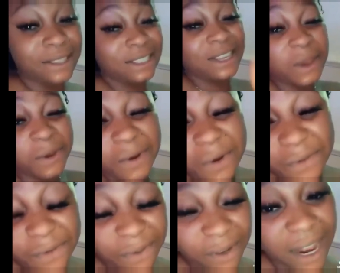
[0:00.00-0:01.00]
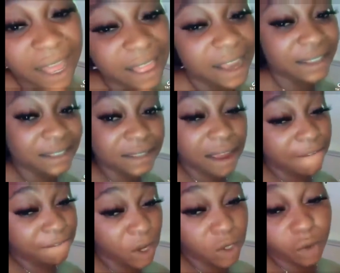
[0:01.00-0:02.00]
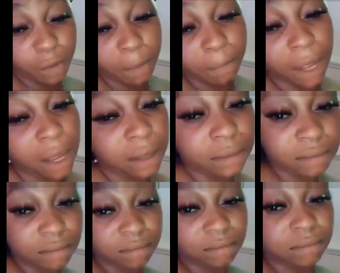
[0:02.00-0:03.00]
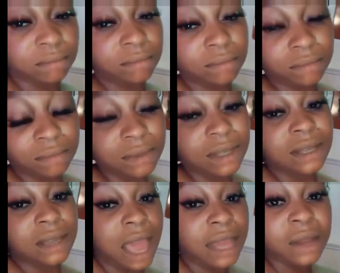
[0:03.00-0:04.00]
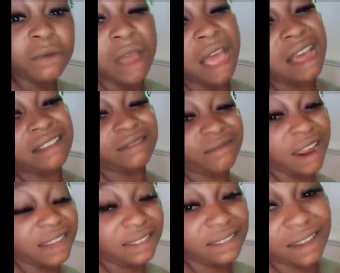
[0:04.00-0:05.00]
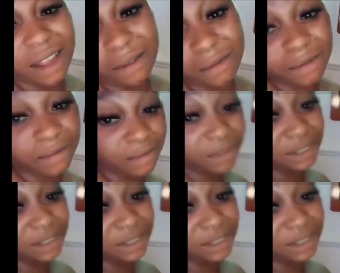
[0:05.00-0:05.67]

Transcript: You just say you go free like that. I fuck your papa. I dey on a house right now.